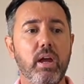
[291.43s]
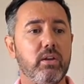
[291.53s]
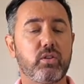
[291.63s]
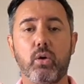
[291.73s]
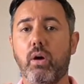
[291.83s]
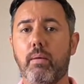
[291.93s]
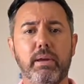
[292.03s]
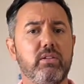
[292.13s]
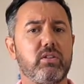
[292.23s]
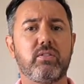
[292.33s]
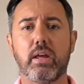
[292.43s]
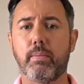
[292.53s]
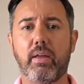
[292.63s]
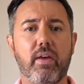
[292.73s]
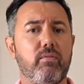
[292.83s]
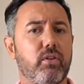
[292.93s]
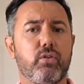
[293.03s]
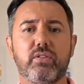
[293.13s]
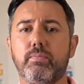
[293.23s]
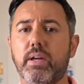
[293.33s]
So, I mean, just think about that for
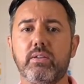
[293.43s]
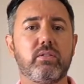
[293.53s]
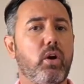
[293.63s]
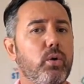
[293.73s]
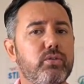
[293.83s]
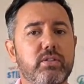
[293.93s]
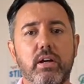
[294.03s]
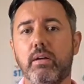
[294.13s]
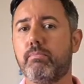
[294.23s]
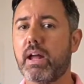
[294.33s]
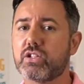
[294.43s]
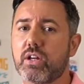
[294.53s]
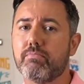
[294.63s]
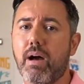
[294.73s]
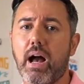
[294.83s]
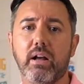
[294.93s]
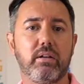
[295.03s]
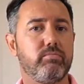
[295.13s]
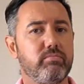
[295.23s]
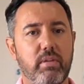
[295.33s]
Christmas, coaster, matching mug.
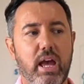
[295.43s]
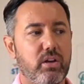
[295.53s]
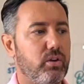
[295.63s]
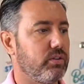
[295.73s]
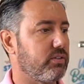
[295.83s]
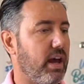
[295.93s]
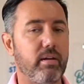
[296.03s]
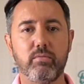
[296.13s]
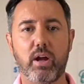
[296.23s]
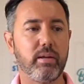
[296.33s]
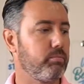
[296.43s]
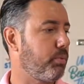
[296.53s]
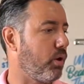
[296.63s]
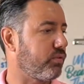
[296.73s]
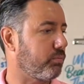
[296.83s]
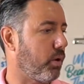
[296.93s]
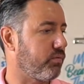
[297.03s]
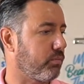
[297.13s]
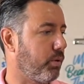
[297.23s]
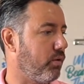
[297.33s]
How cute is that, right? Perfect,
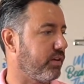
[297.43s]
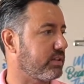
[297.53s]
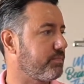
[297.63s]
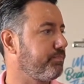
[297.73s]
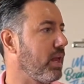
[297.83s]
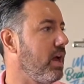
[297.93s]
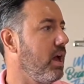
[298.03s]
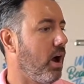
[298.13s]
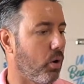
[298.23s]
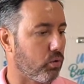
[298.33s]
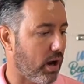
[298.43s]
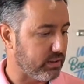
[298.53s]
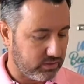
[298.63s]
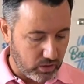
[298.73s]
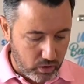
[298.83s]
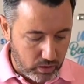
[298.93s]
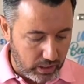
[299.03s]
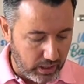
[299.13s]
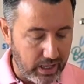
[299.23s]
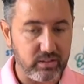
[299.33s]
perfect, perfect. All right, so
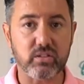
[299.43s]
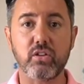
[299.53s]
let's